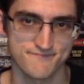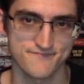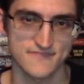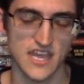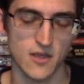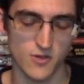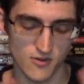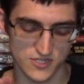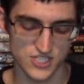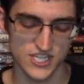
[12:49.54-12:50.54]
Yeah, I
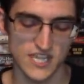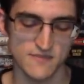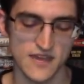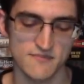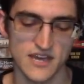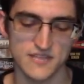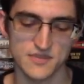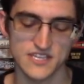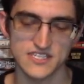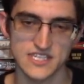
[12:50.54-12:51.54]
want you to keep that in mind,
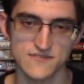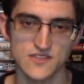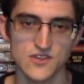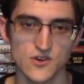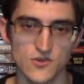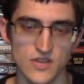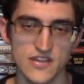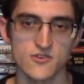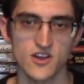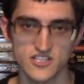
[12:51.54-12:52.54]
because even though
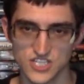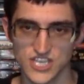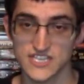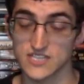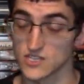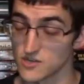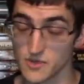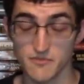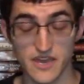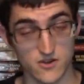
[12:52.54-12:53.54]
later on she gets a little
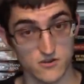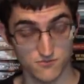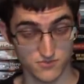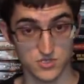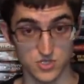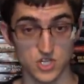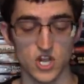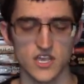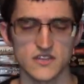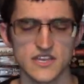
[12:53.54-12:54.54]
bit better,
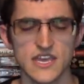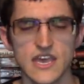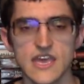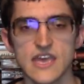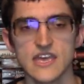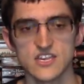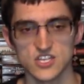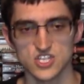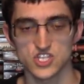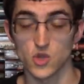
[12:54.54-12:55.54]
shockingly,
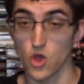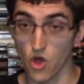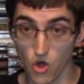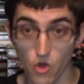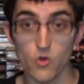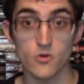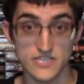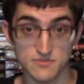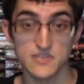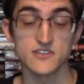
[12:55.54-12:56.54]
she'll
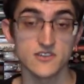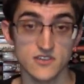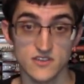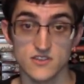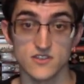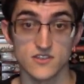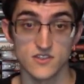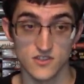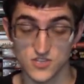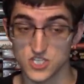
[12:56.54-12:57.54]
always be
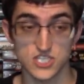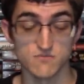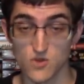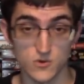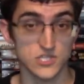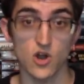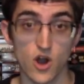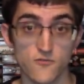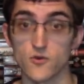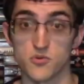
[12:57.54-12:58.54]
just the most
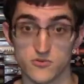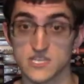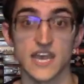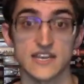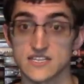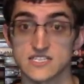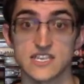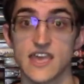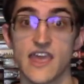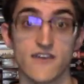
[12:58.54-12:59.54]
awful protagonist
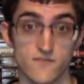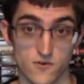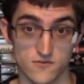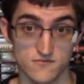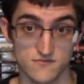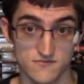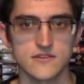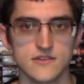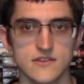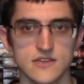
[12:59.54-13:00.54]
ever.
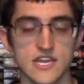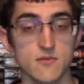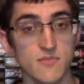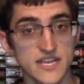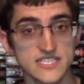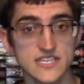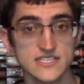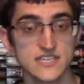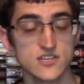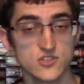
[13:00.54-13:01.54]
Now, Mátyás
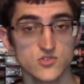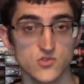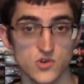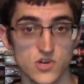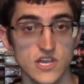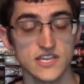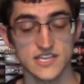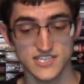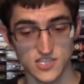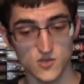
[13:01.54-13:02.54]
and Hadur
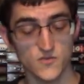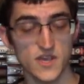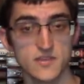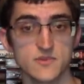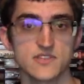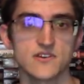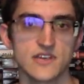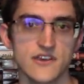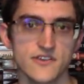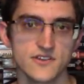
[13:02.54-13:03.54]
continue fighting with the Hungarian